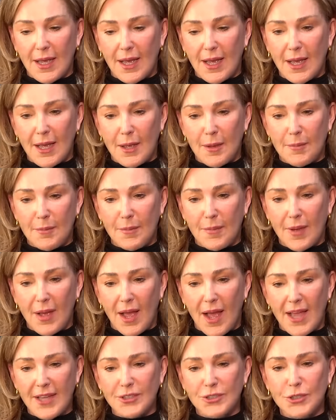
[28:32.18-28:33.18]
um,
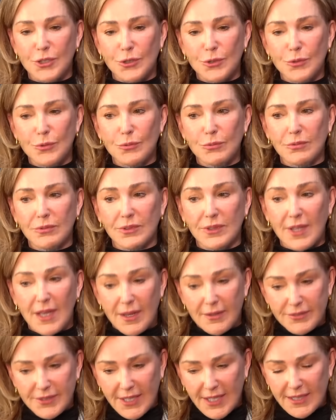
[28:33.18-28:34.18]
I do
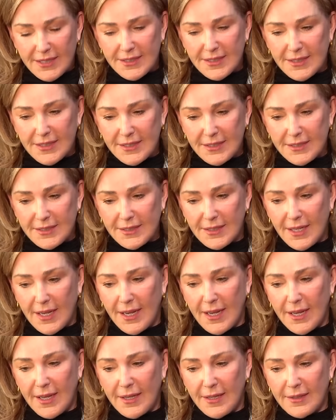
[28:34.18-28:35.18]
love Texas,
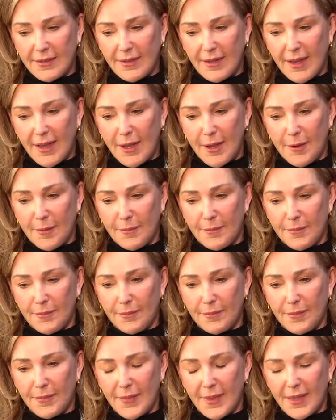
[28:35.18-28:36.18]
and um,
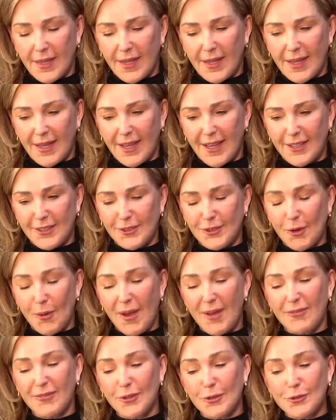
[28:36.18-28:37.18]
and so
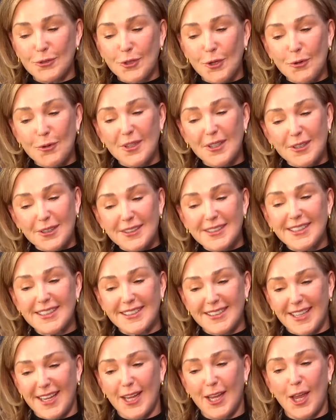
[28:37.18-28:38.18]
I feel so guilty
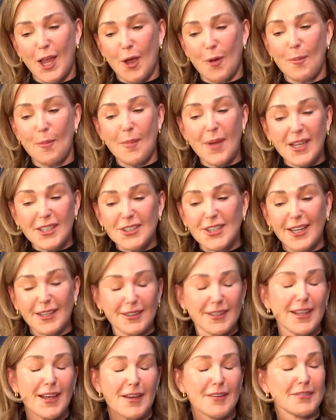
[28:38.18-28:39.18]
saying how much I
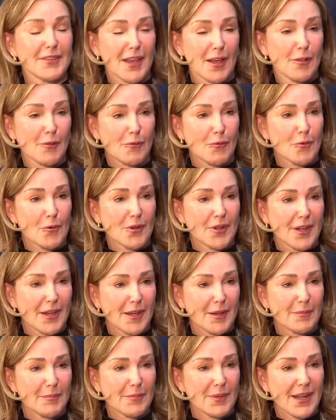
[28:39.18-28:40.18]
love
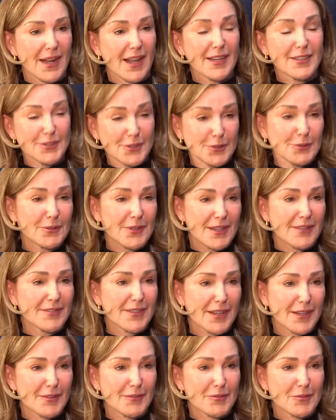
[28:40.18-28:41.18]
California, but I do love
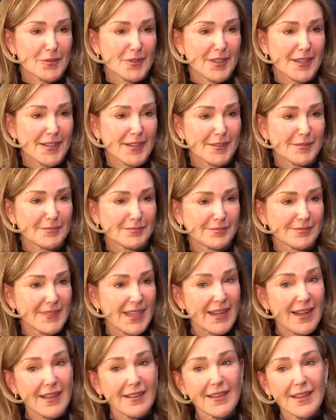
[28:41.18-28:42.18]
California,
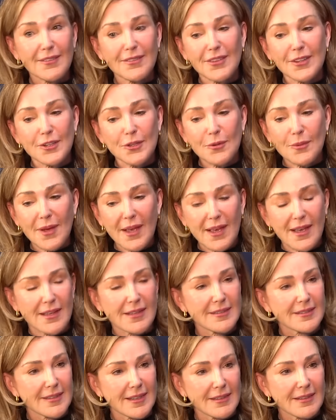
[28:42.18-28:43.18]
and I love the
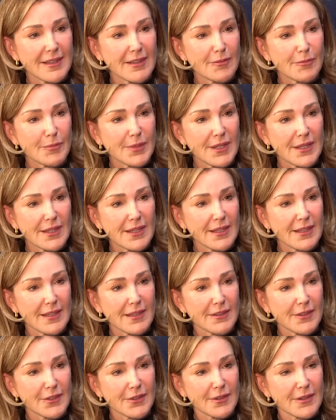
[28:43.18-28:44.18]
U.S. I love being
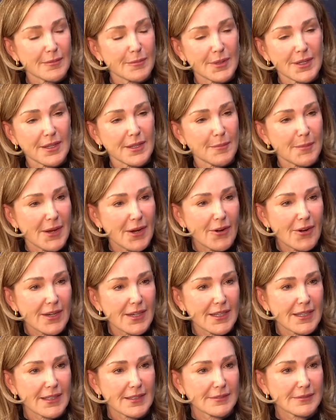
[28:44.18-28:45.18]
in the being
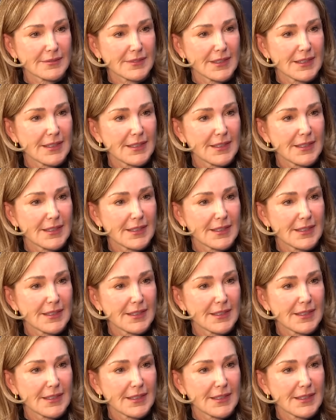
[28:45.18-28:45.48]
American